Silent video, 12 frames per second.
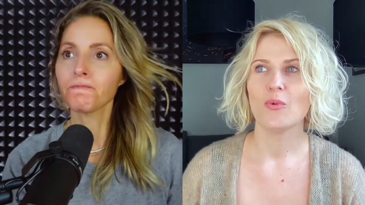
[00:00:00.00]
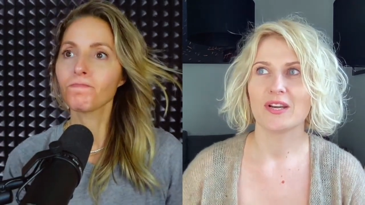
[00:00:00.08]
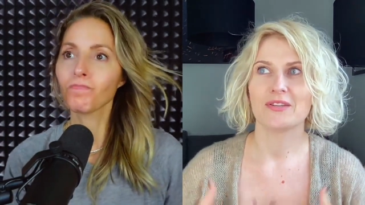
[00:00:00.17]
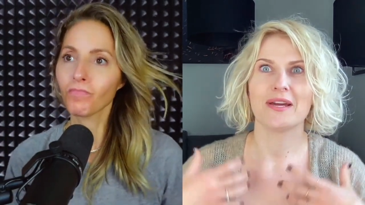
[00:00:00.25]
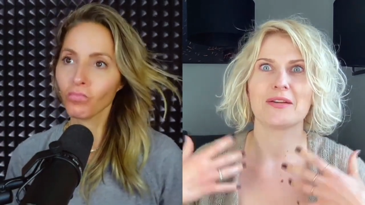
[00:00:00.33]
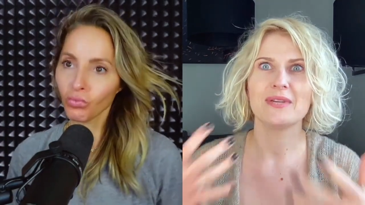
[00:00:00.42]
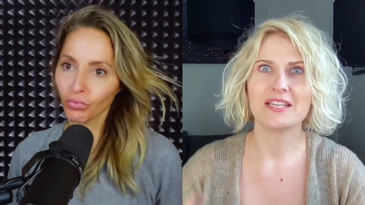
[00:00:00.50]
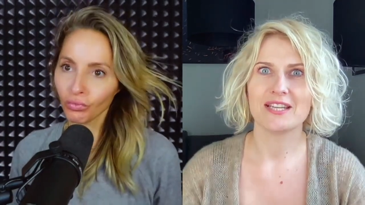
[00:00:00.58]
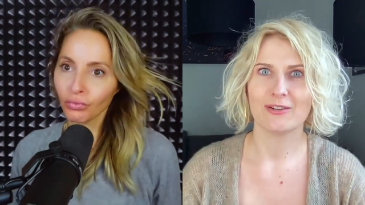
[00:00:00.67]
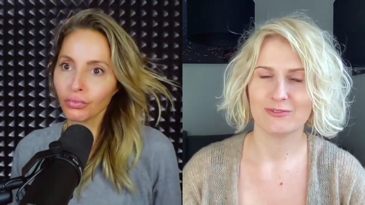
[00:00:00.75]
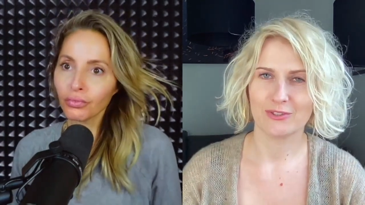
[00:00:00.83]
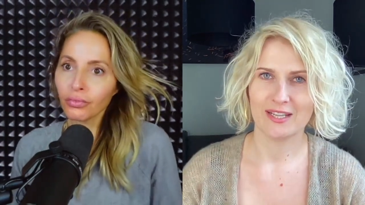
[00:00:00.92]
Speaker 1: Where do I
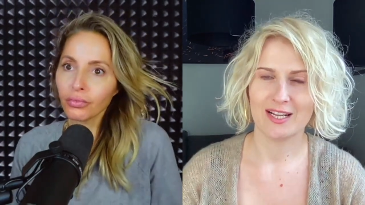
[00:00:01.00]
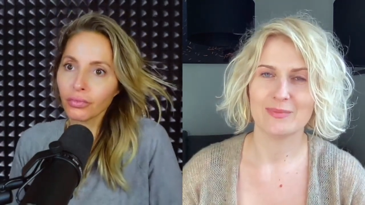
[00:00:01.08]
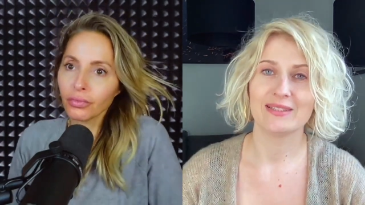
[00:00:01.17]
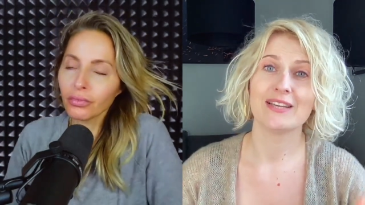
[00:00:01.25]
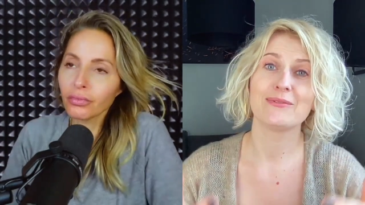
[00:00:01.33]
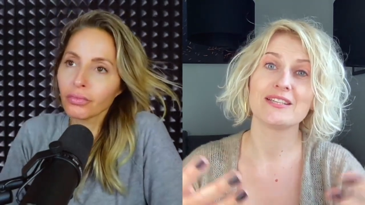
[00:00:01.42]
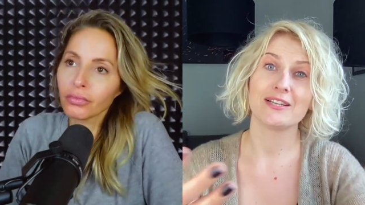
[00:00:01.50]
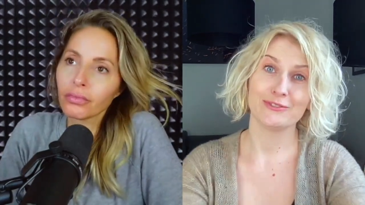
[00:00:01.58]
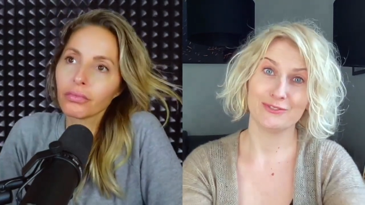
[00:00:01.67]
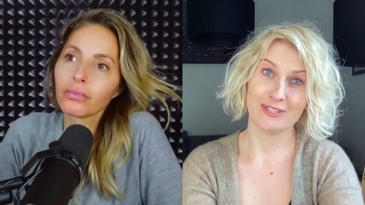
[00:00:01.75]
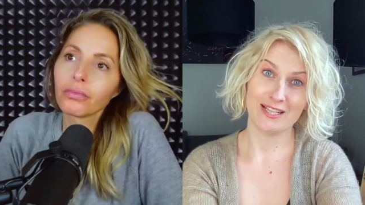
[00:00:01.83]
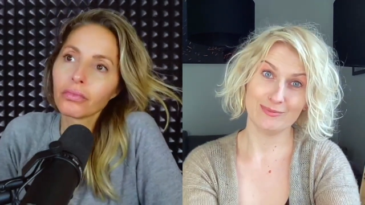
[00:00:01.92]
reach out for help? And I reach
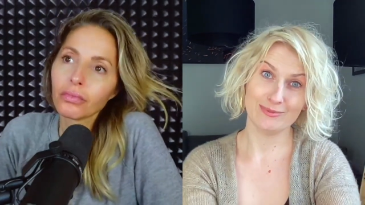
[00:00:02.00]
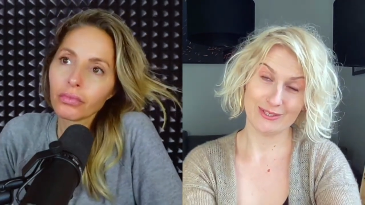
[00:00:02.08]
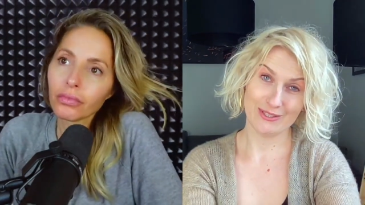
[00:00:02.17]
out for help to